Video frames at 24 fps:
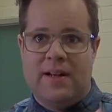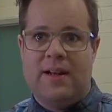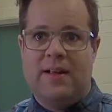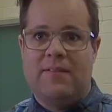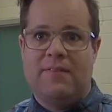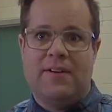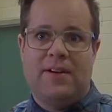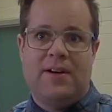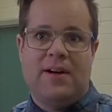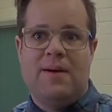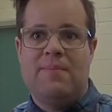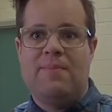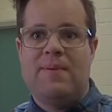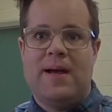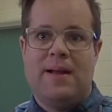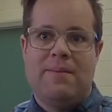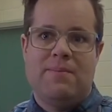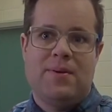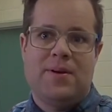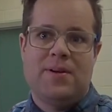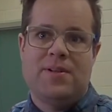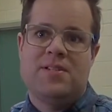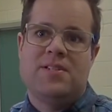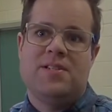have an
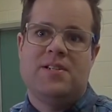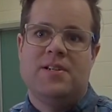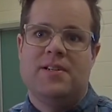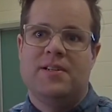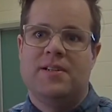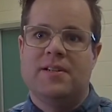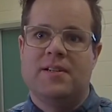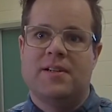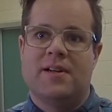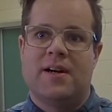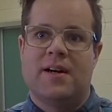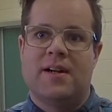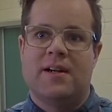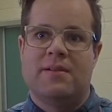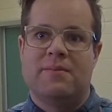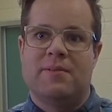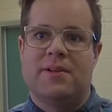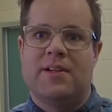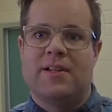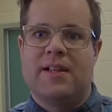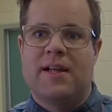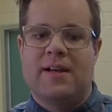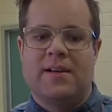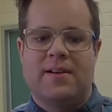iPad per student kind.
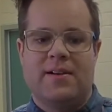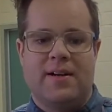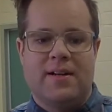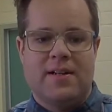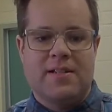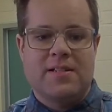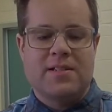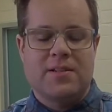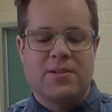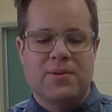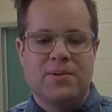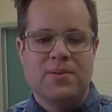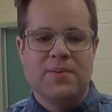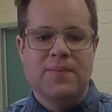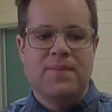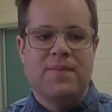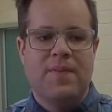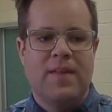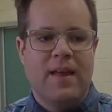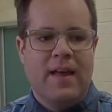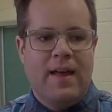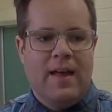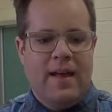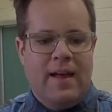We're not that kind of school.
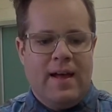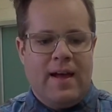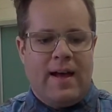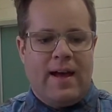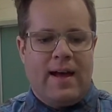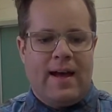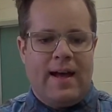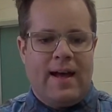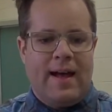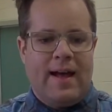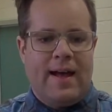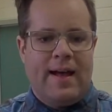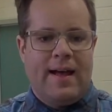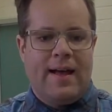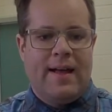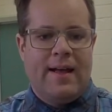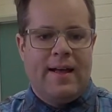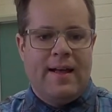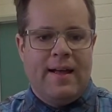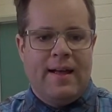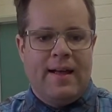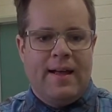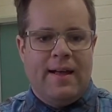But